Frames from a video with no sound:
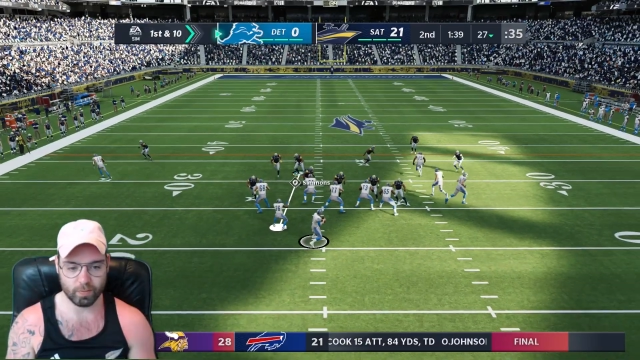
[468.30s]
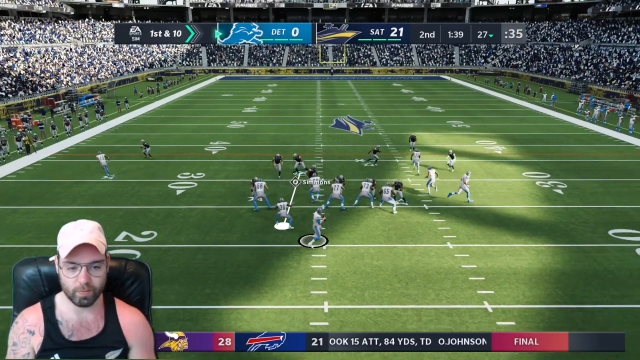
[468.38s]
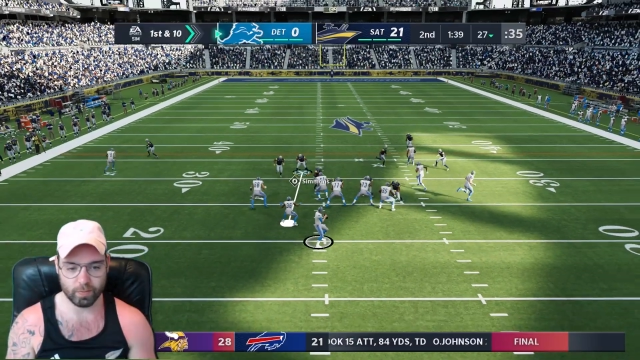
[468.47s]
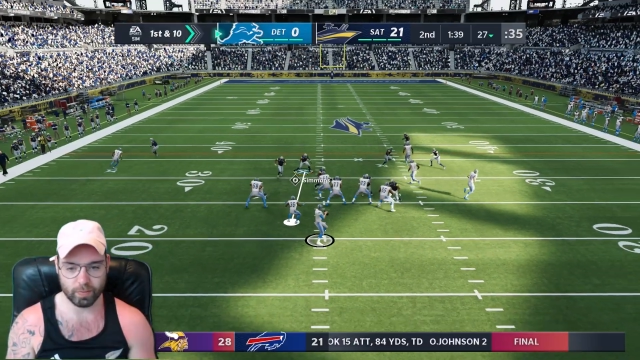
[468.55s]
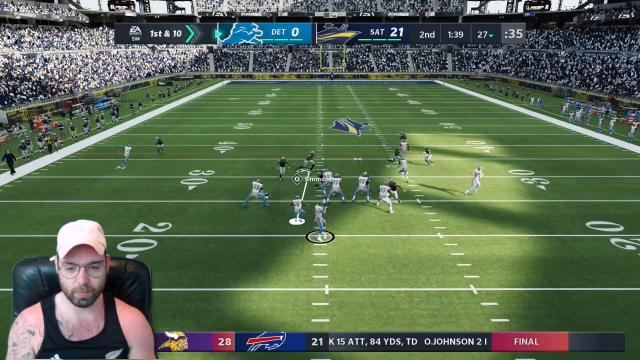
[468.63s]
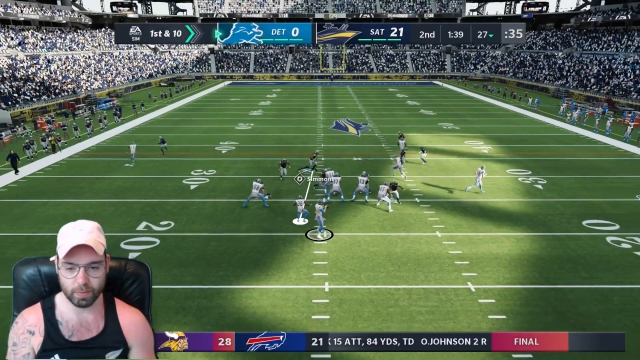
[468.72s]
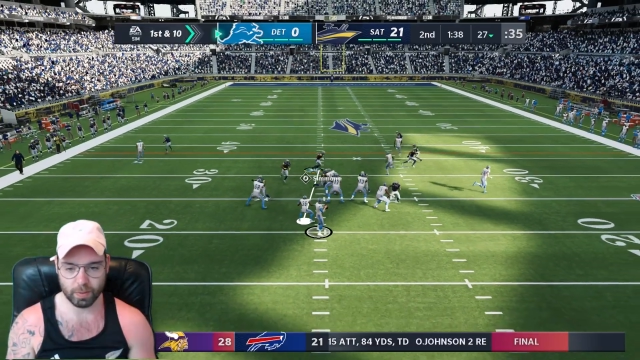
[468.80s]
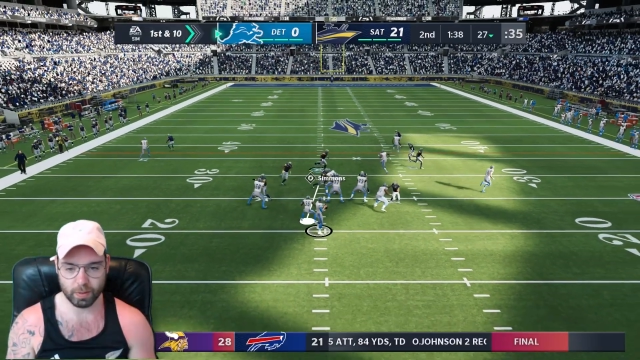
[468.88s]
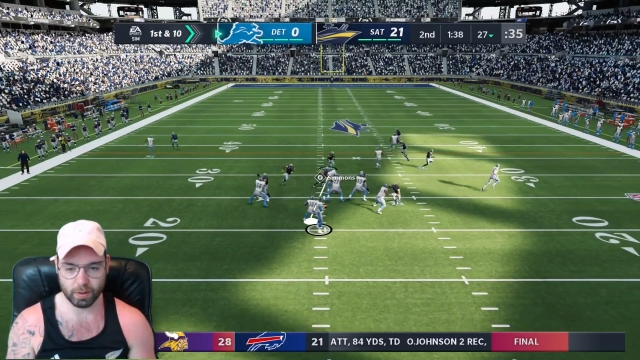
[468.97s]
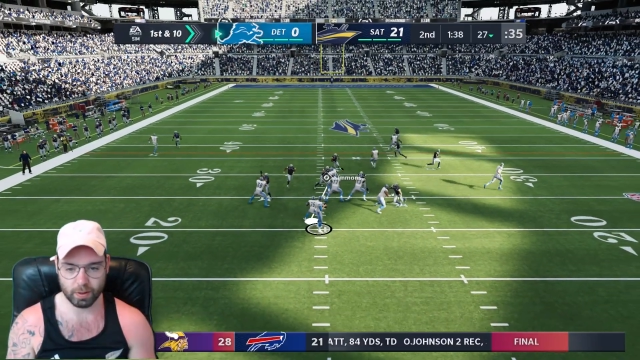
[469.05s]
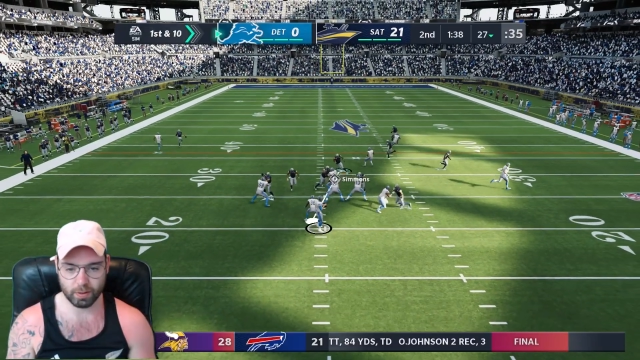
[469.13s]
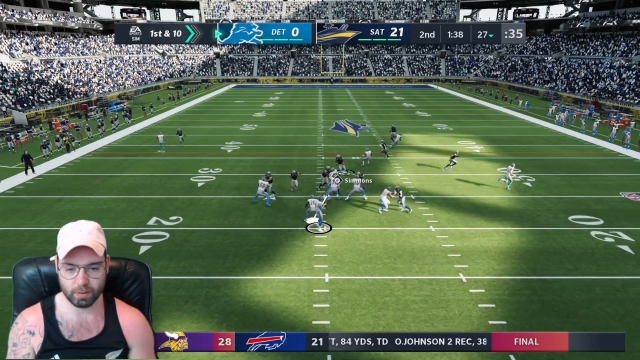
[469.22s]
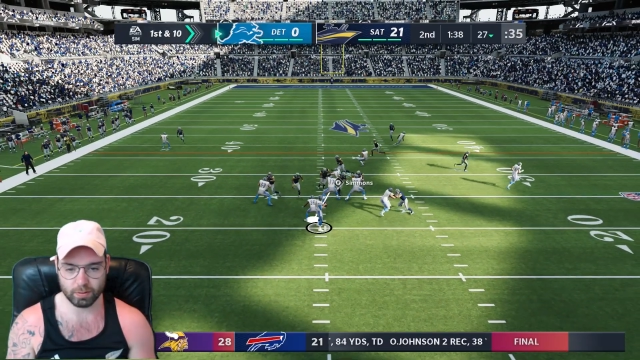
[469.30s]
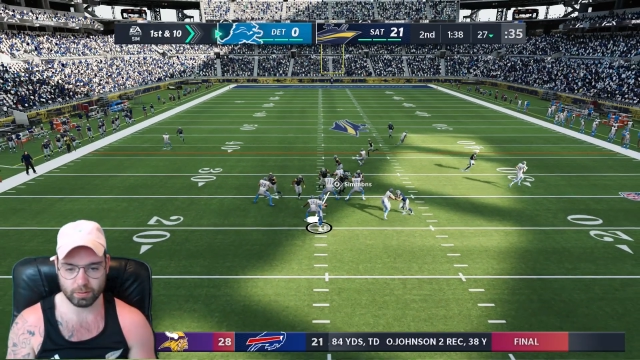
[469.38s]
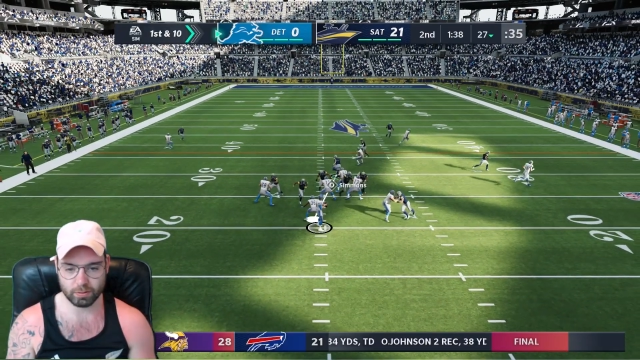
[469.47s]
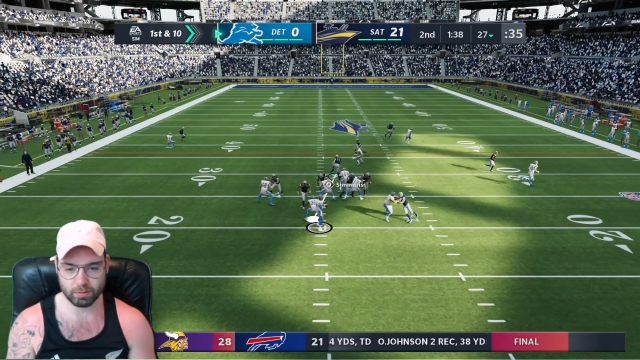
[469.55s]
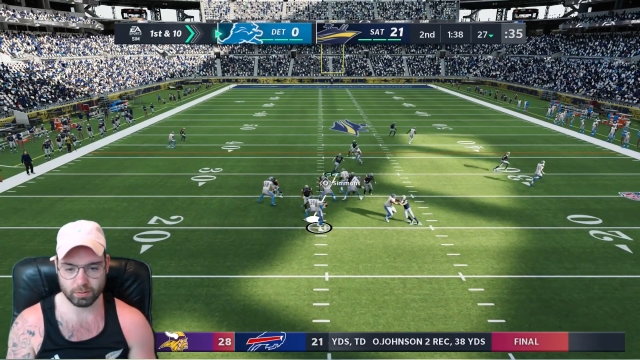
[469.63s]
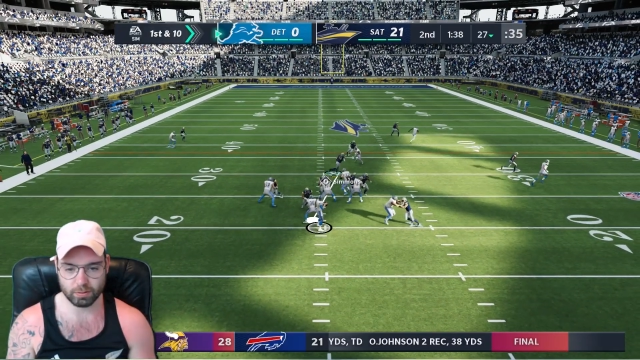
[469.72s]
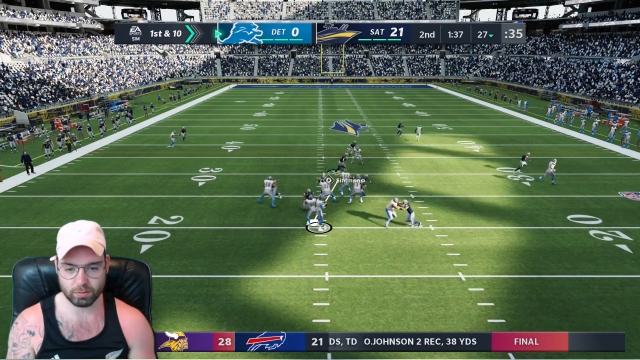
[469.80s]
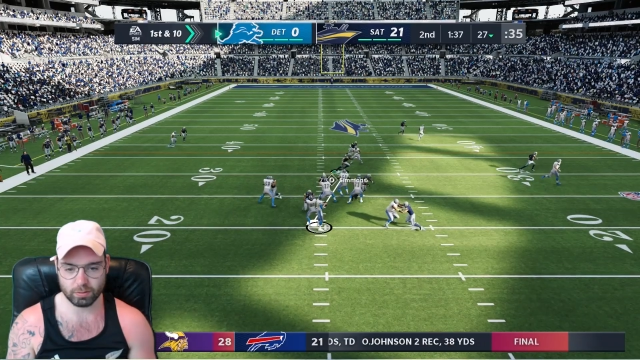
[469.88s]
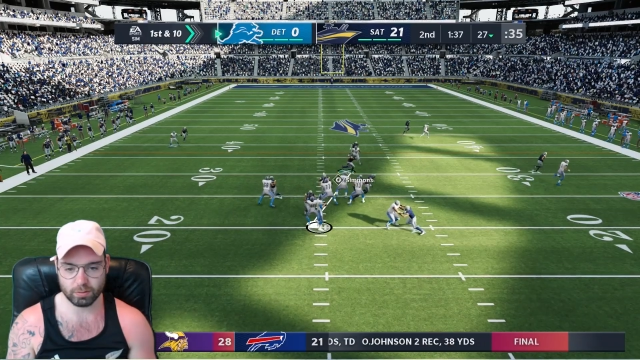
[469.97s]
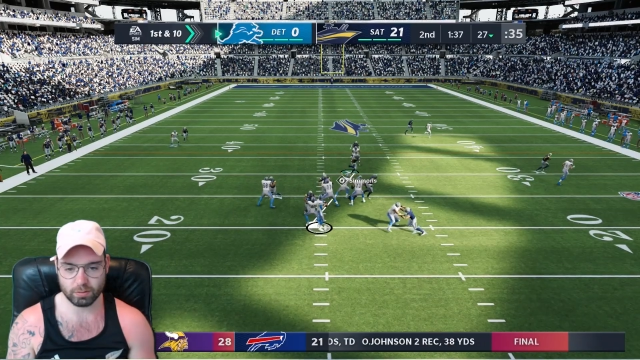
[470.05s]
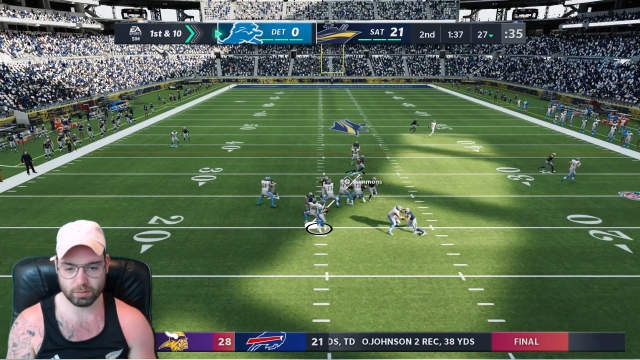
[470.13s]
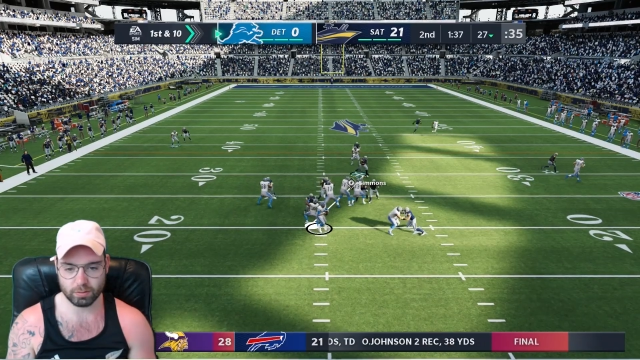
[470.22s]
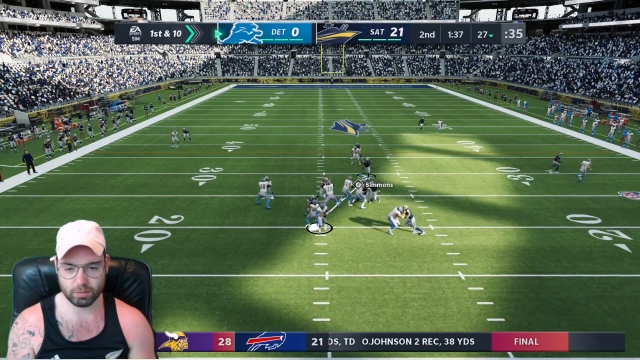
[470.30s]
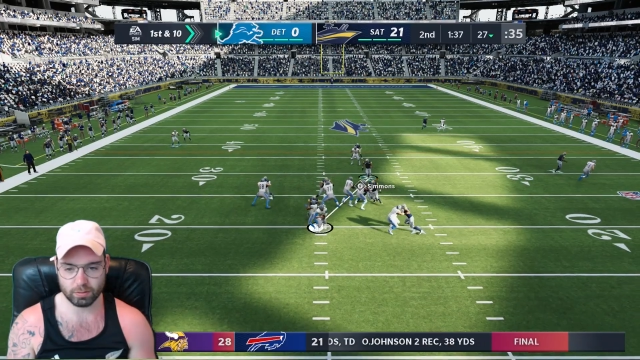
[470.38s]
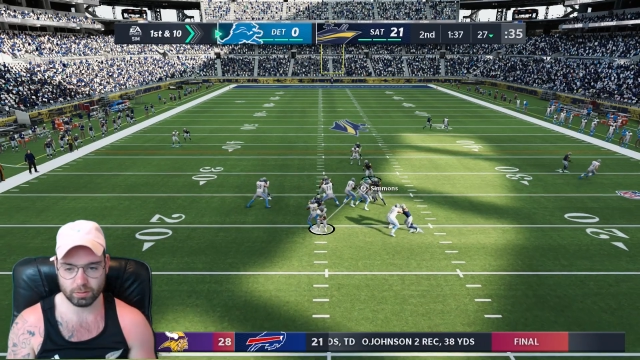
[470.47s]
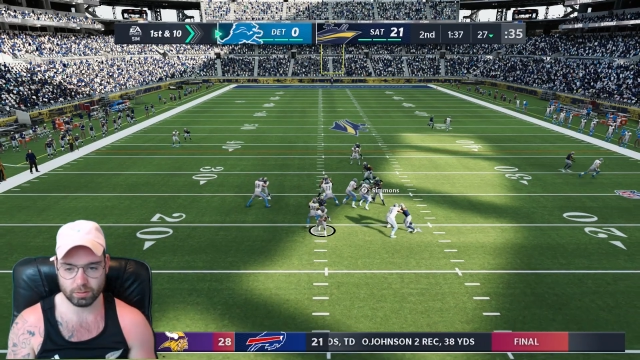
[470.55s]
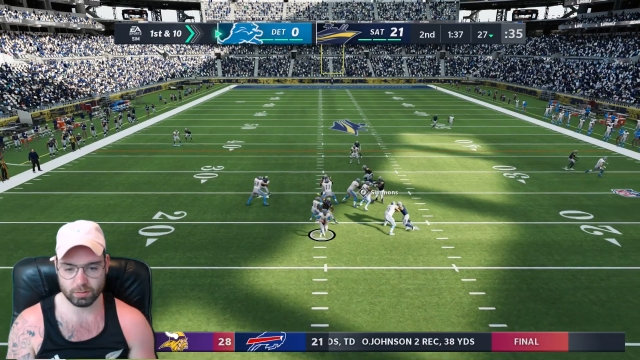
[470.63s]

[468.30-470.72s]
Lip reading: No one is speaking in this clip.